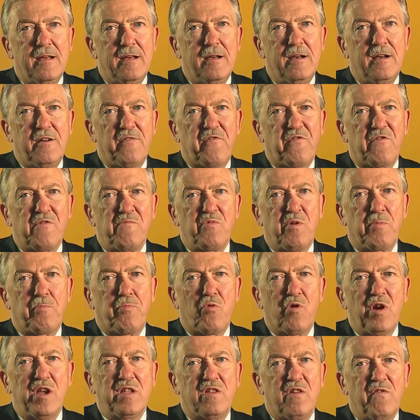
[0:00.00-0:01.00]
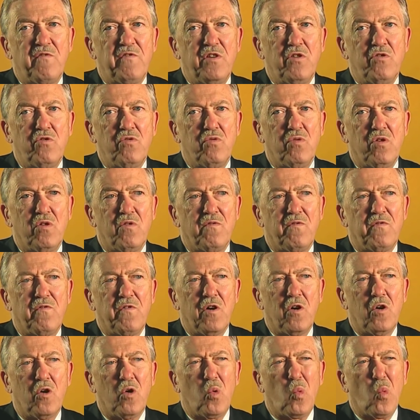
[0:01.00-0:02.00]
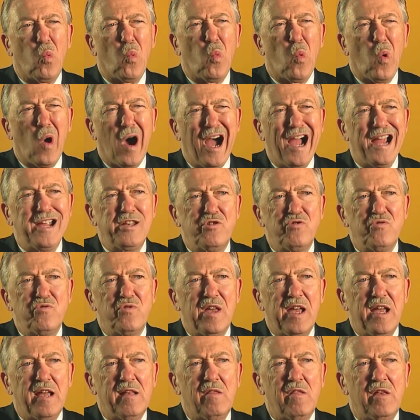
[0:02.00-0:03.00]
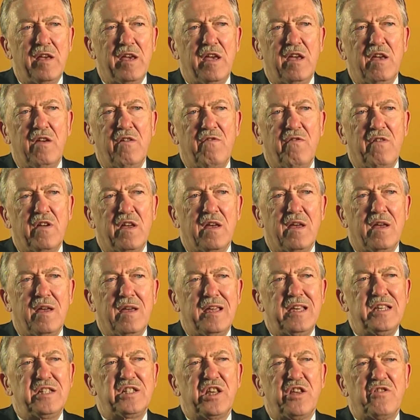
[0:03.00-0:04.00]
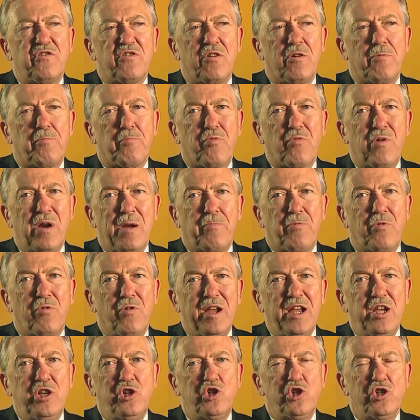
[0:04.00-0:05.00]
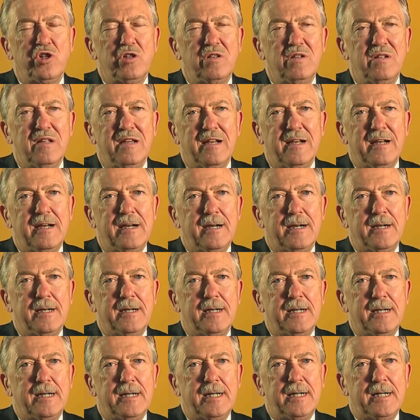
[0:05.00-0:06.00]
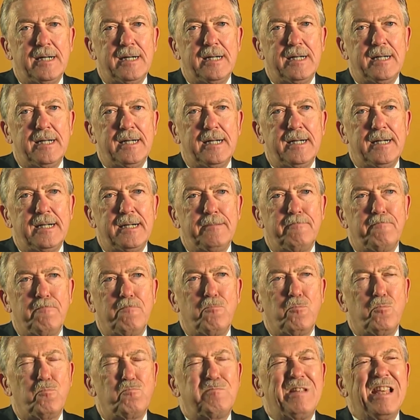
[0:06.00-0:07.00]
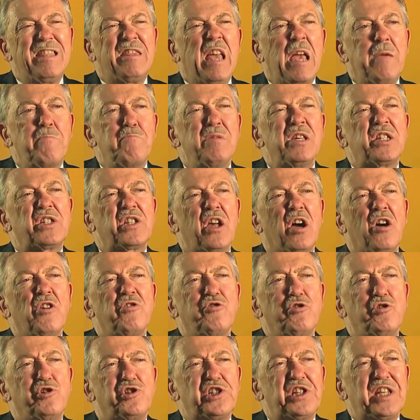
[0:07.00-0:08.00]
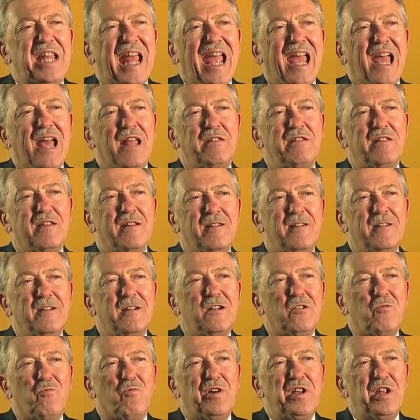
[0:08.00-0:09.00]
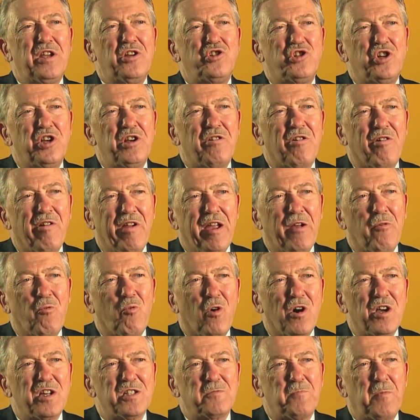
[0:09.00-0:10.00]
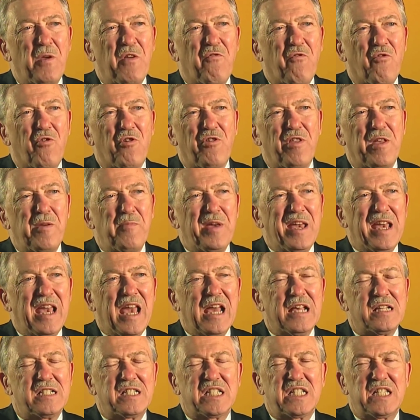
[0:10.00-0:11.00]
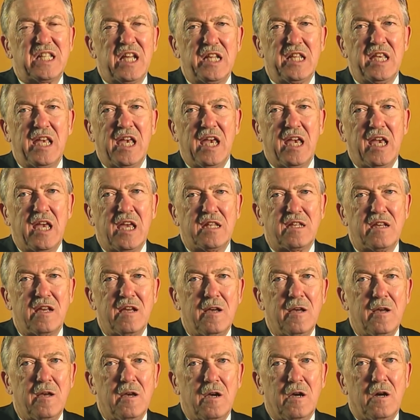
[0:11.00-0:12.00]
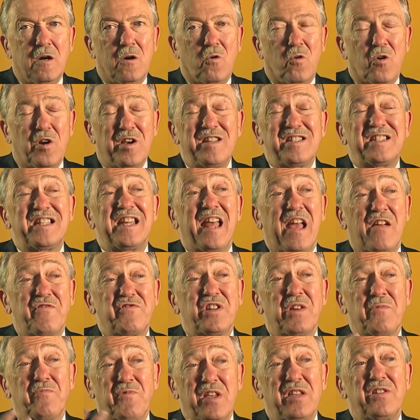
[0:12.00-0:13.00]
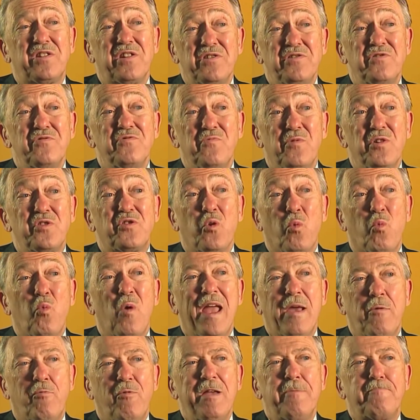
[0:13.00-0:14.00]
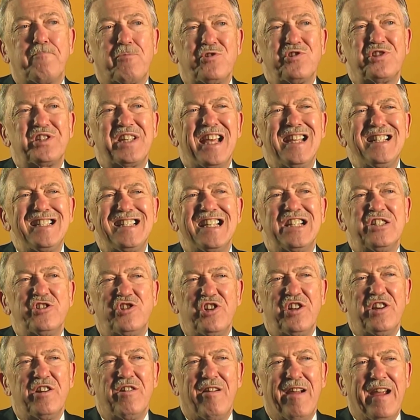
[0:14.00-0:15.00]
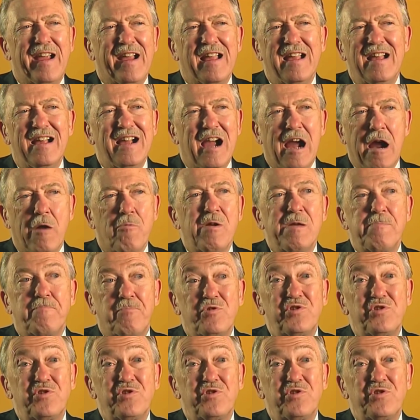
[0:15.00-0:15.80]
uh, from the point of view of why do they leave? Is it their preparation? Uh, did they misunderstand what engineering was before they began studying it? Or does it have something to do with the way we present engineering? Are we